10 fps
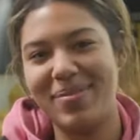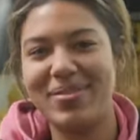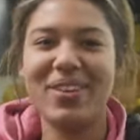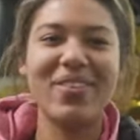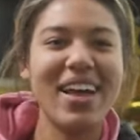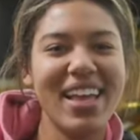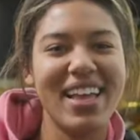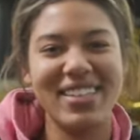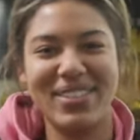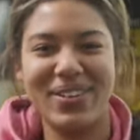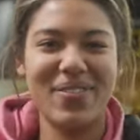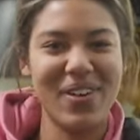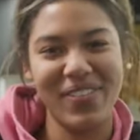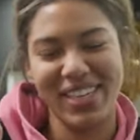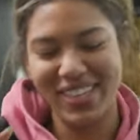slipped away into a
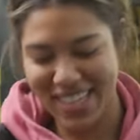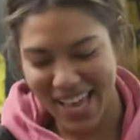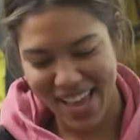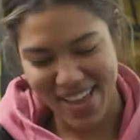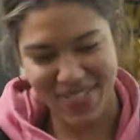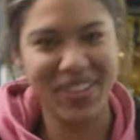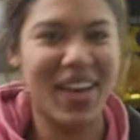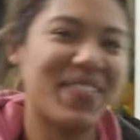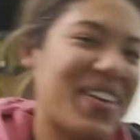moment of time. Yeah,